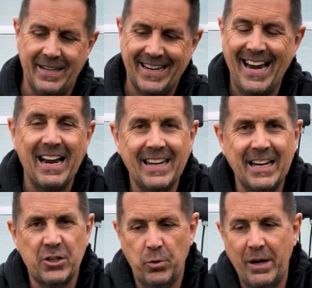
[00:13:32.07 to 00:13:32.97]
You can
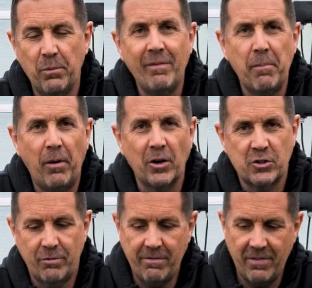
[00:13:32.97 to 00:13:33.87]
get to it when the
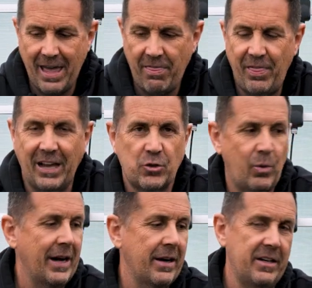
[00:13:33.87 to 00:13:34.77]
pots are in there, that's
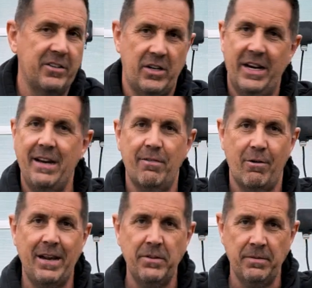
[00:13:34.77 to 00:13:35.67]
why it's
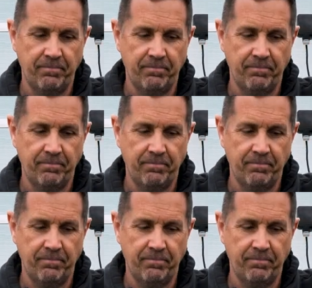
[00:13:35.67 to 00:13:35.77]
either end.